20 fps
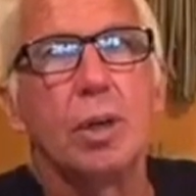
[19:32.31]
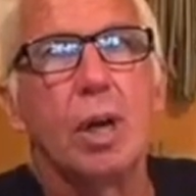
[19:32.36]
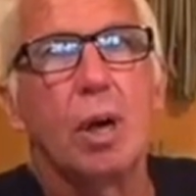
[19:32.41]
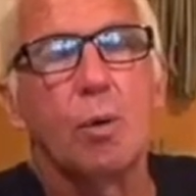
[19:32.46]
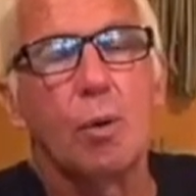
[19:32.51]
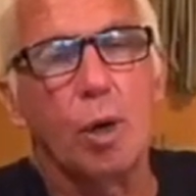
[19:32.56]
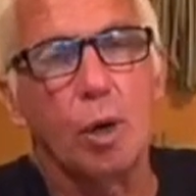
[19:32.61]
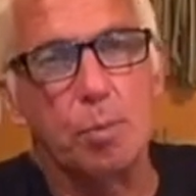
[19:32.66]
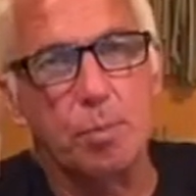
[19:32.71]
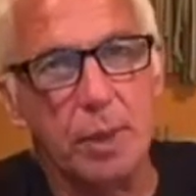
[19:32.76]
I
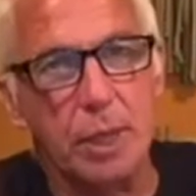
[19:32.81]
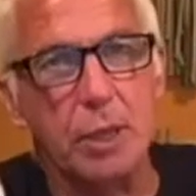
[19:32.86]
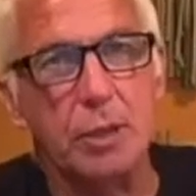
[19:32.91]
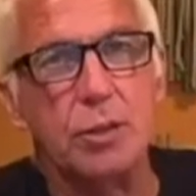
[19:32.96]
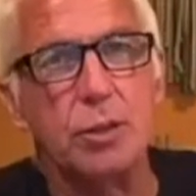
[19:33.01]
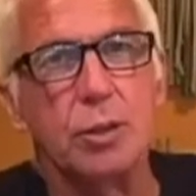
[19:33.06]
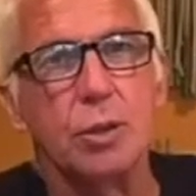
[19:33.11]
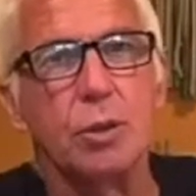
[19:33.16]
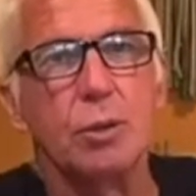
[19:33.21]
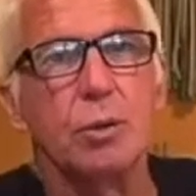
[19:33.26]
want to
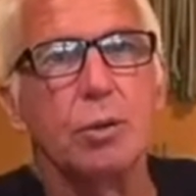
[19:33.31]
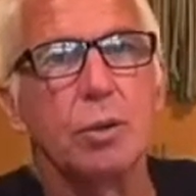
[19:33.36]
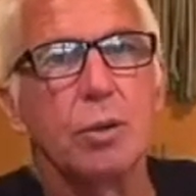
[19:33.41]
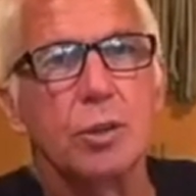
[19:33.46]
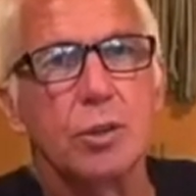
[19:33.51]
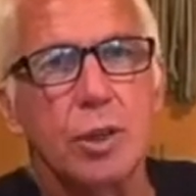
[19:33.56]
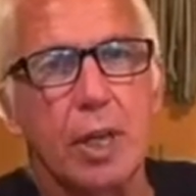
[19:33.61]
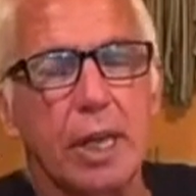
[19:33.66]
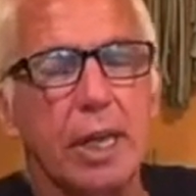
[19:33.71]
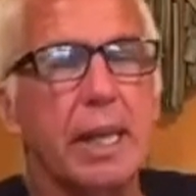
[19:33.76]
meet you,
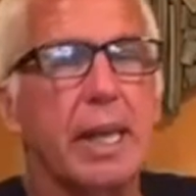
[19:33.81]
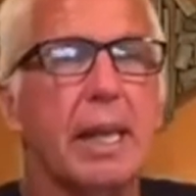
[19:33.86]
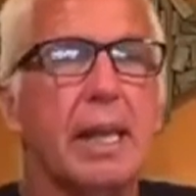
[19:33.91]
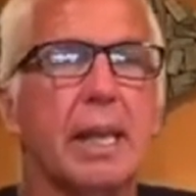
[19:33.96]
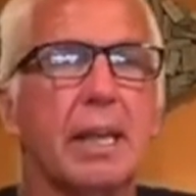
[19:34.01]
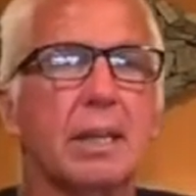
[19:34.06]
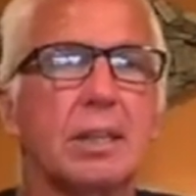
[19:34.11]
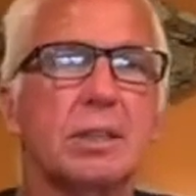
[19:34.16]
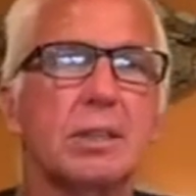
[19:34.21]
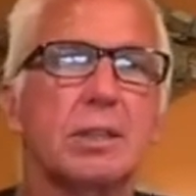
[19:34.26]
shake
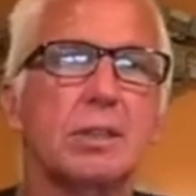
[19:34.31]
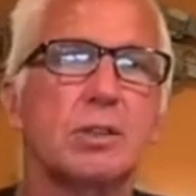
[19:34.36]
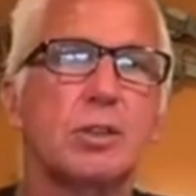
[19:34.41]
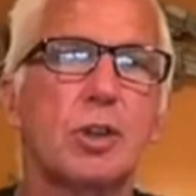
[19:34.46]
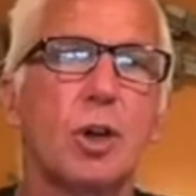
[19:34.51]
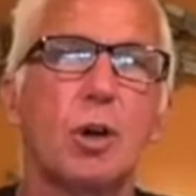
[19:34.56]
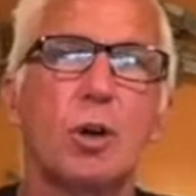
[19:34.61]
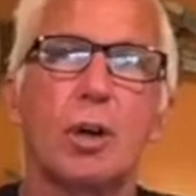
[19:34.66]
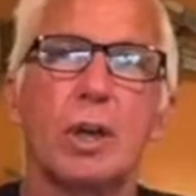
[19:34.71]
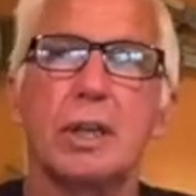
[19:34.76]
hands.
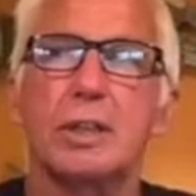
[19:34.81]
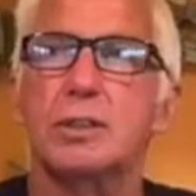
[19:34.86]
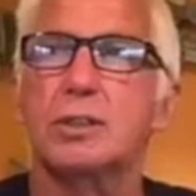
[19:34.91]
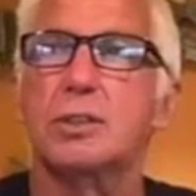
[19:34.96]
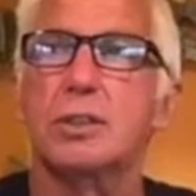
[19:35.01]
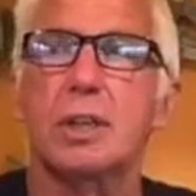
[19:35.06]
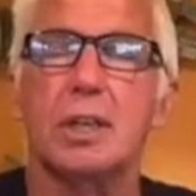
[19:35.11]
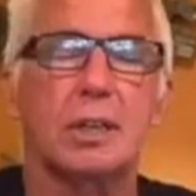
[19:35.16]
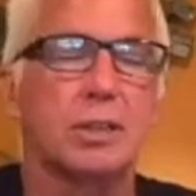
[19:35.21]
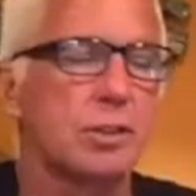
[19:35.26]
Joe,
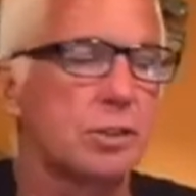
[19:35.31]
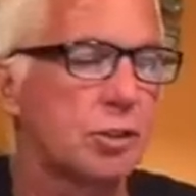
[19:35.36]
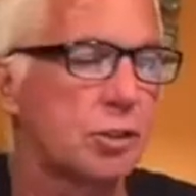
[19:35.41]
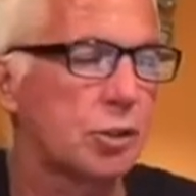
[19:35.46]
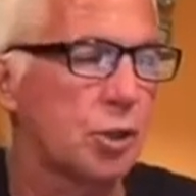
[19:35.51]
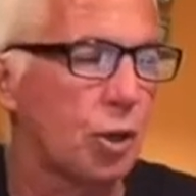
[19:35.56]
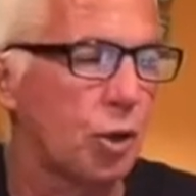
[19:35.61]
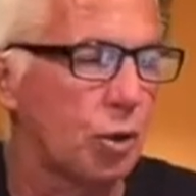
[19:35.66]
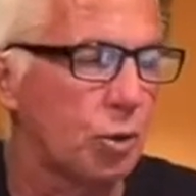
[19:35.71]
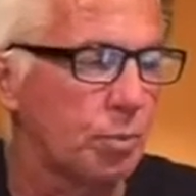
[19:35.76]
as
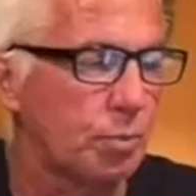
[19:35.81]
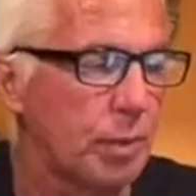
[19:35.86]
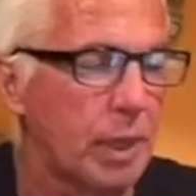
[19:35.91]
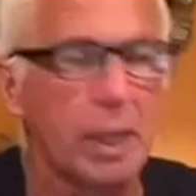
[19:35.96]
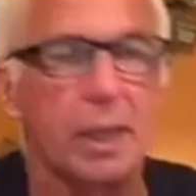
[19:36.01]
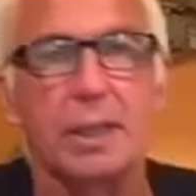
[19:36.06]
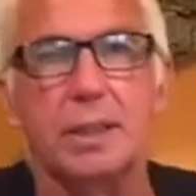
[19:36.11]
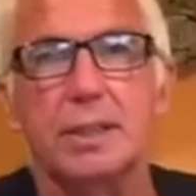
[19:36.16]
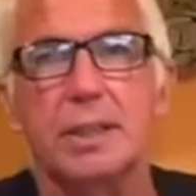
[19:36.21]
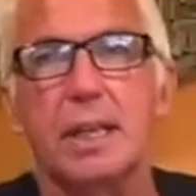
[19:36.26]
Joe
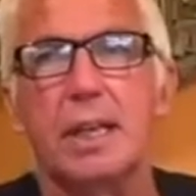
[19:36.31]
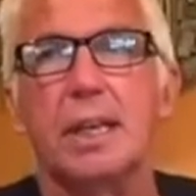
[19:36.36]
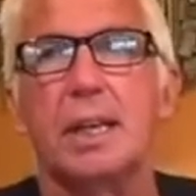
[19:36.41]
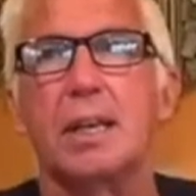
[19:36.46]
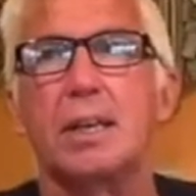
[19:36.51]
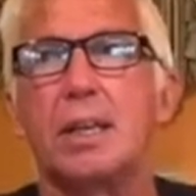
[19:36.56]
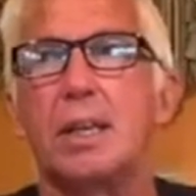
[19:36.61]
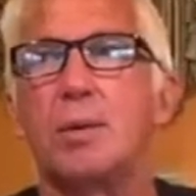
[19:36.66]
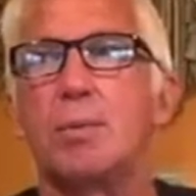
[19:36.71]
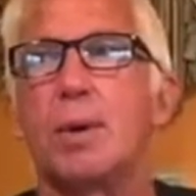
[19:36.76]
Mullen said,
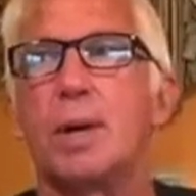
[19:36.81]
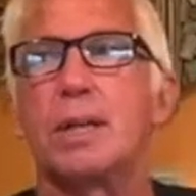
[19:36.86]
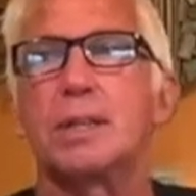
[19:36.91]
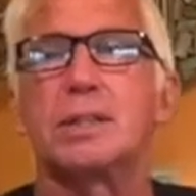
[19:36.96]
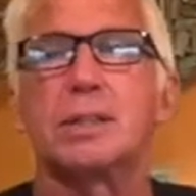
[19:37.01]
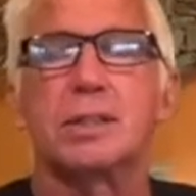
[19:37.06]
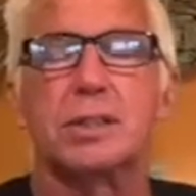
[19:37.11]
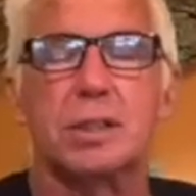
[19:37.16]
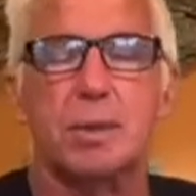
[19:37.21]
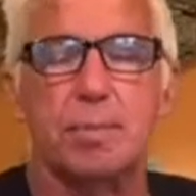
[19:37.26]
he wants
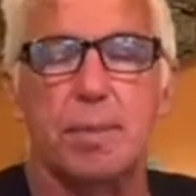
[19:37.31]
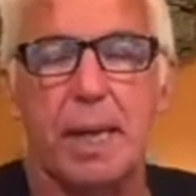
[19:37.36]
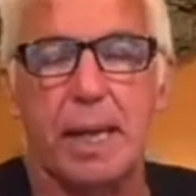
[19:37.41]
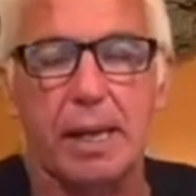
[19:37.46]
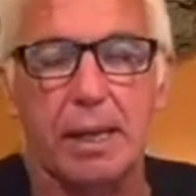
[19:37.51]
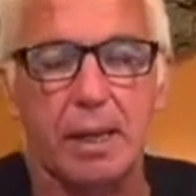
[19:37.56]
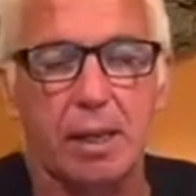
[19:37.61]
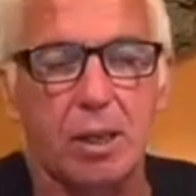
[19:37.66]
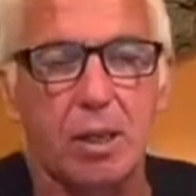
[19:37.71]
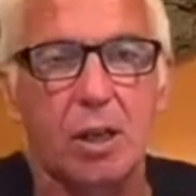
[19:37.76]
to sit
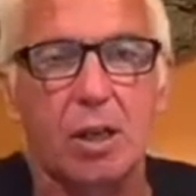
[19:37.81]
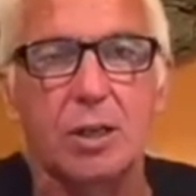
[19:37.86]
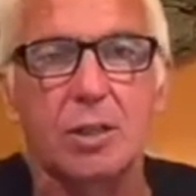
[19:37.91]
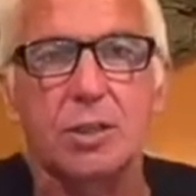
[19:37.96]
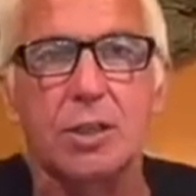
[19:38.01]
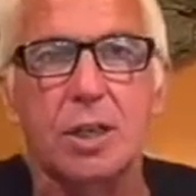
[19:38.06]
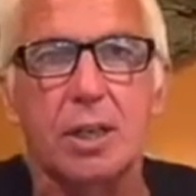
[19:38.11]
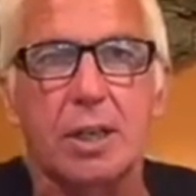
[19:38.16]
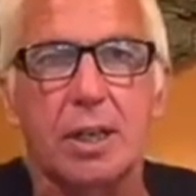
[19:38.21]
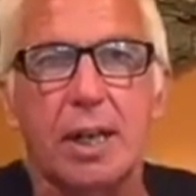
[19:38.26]
back in a lawn
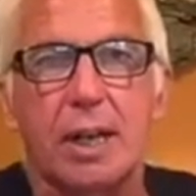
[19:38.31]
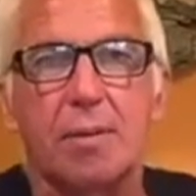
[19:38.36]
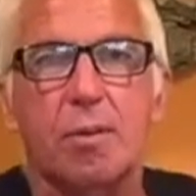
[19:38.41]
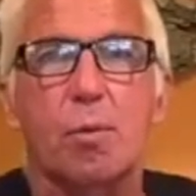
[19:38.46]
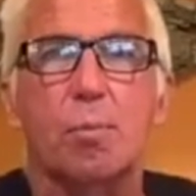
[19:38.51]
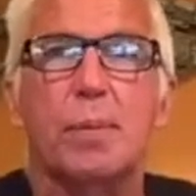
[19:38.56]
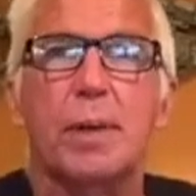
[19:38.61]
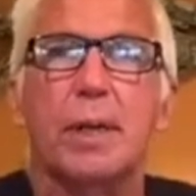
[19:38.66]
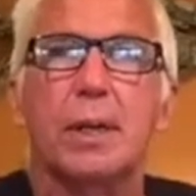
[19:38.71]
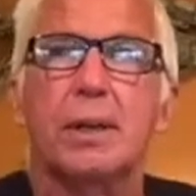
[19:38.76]
chair and have a
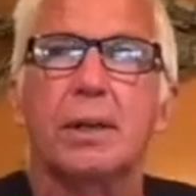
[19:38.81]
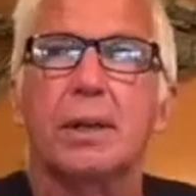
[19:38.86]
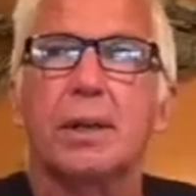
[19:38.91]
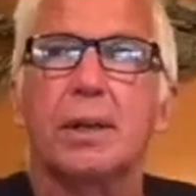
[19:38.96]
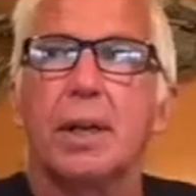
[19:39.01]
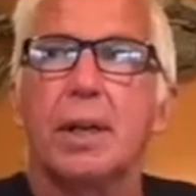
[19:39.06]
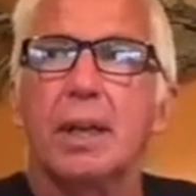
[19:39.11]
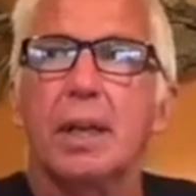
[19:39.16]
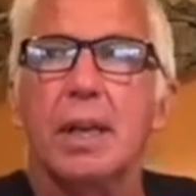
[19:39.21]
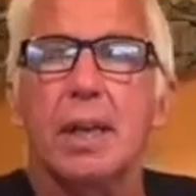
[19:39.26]
beer
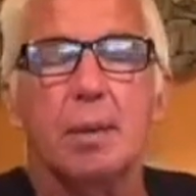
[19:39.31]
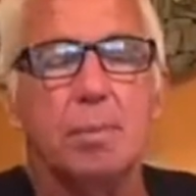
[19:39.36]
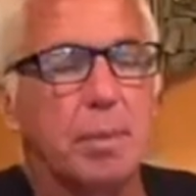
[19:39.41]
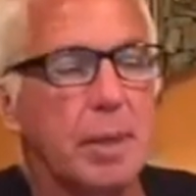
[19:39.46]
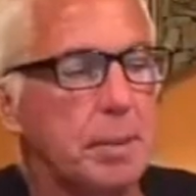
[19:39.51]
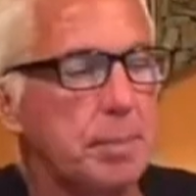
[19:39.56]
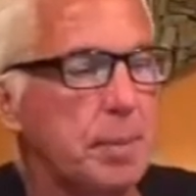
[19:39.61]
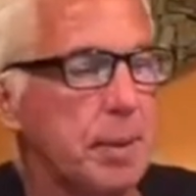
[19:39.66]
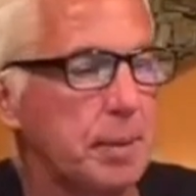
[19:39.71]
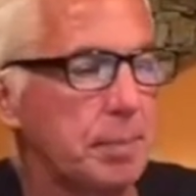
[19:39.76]
and
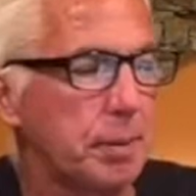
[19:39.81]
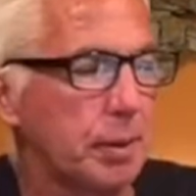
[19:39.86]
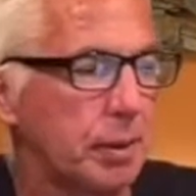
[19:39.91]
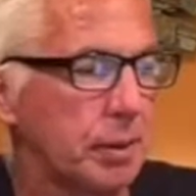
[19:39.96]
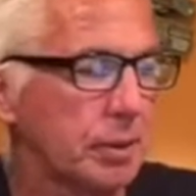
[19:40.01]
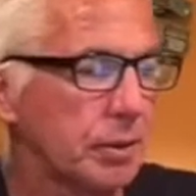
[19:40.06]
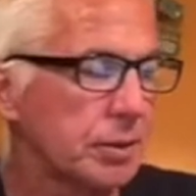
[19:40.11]
meet people.